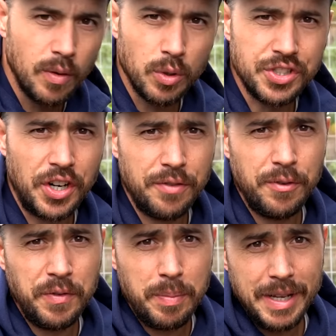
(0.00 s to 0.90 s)
We're starting at
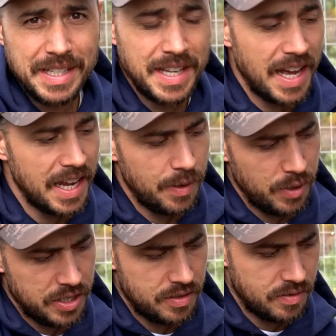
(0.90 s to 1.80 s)
50 PSI and
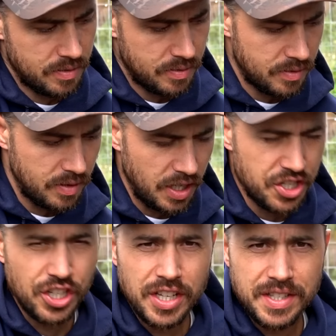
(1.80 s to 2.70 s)
we can
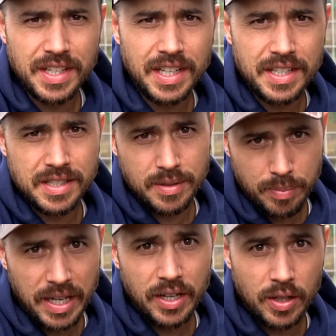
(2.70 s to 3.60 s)
adjust these
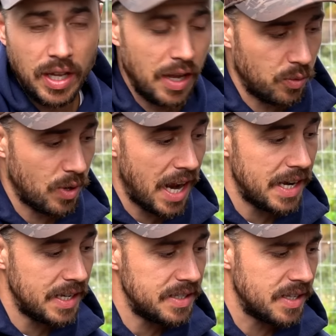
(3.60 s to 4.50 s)
depending on the, how the
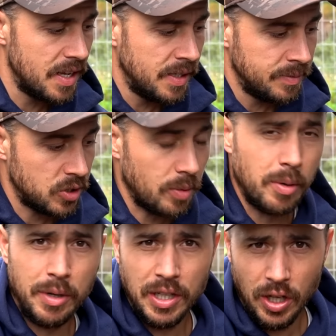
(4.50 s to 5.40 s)
ride is. So I'm
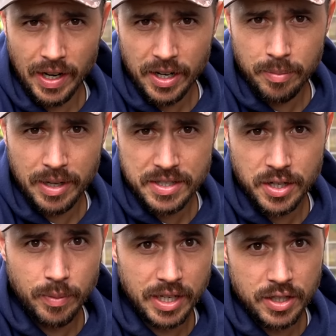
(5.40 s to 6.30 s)
gonna bring a little air
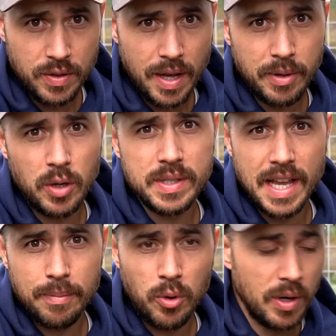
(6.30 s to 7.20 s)
compressor and we can do that. We can always
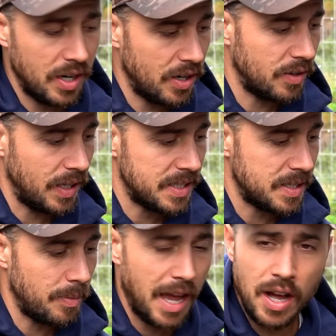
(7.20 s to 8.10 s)
add more air or let
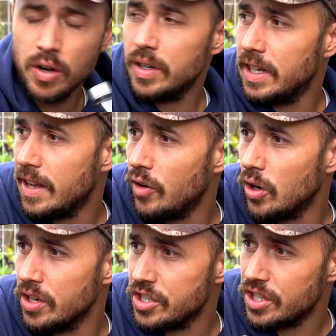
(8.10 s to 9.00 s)
some out. And I've
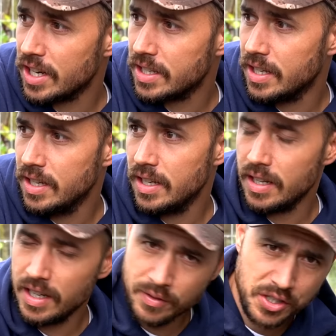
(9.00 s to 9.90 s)
already checked
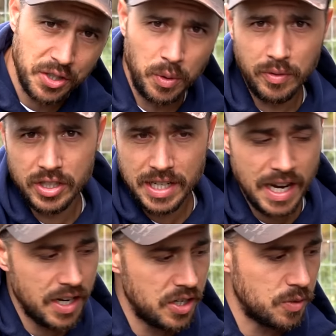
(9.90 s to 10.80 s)
every single one of our
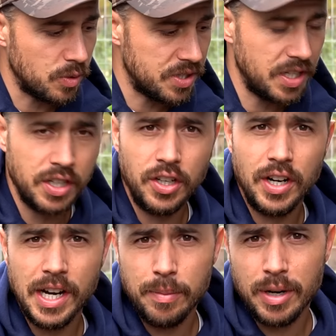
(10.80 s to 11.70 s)
tires. We're sitting good
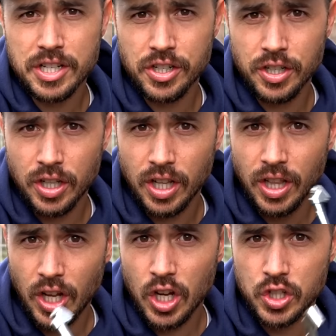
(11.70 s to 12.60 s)
on air pressure,
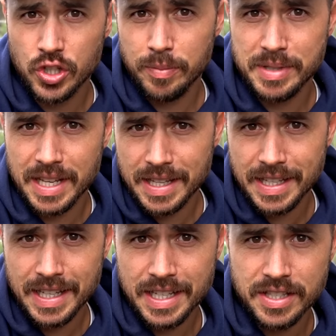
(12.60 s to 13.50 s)
long trips like
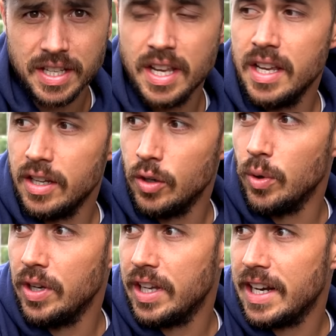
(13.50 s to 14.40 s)
these. You
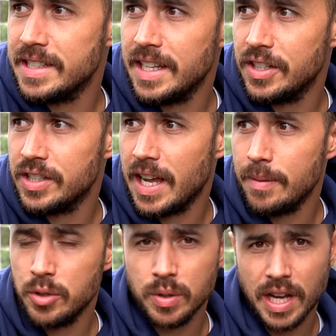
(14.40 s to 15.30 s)
really gotta take your
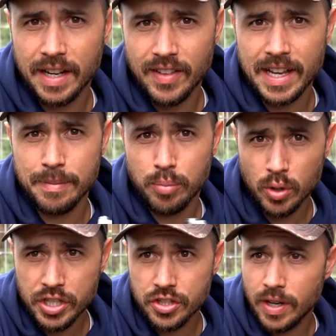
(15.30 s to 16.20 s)
time doing kind of like a
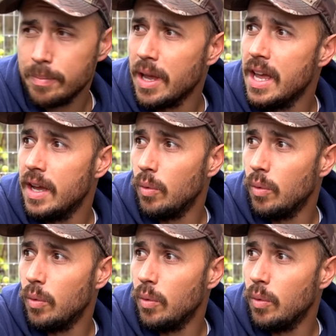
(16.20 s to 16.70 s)
pre-trip.